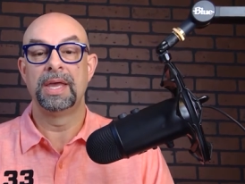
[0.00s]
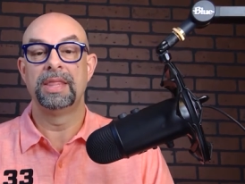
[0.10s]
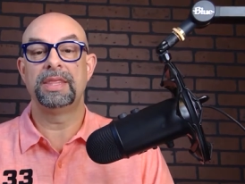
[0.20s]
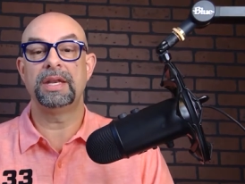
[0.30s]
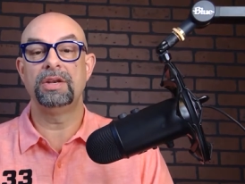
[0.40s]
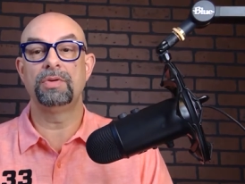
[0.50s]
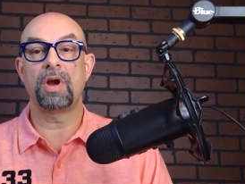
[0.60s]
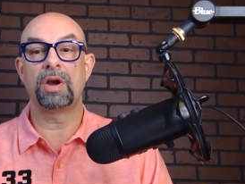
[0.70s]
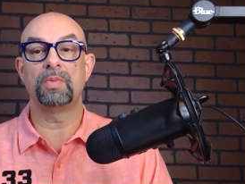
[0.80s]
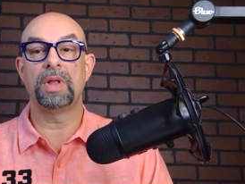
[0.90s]
then
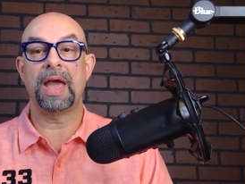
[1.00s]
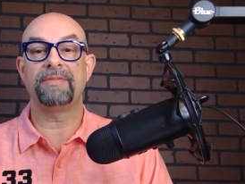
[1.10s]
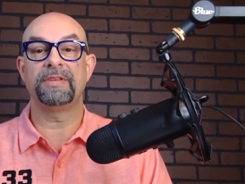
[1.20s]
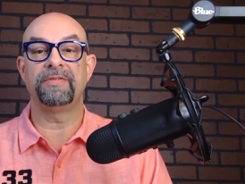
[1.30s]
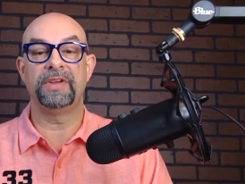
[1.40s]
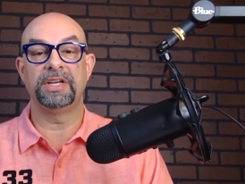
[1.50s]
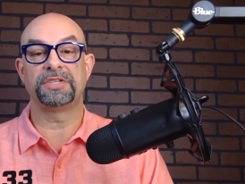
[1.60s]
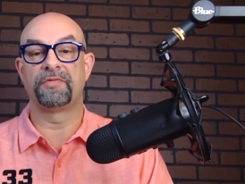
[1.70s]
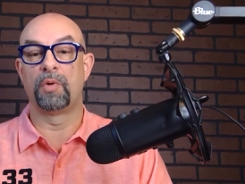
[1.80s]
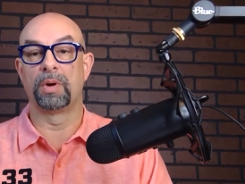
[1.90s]
Newgarden will have to finish
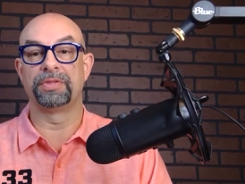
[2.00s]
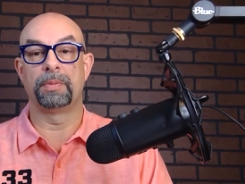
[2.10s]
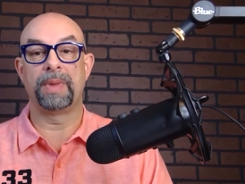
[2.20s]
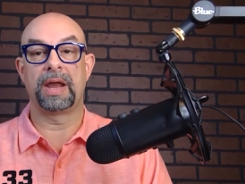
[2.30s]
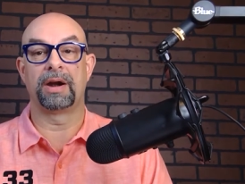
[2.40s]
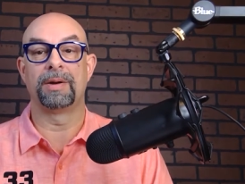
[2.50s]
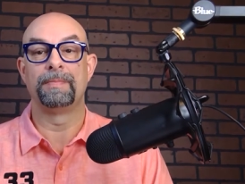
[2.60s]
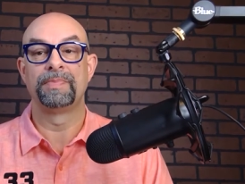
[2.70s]
fourth or better.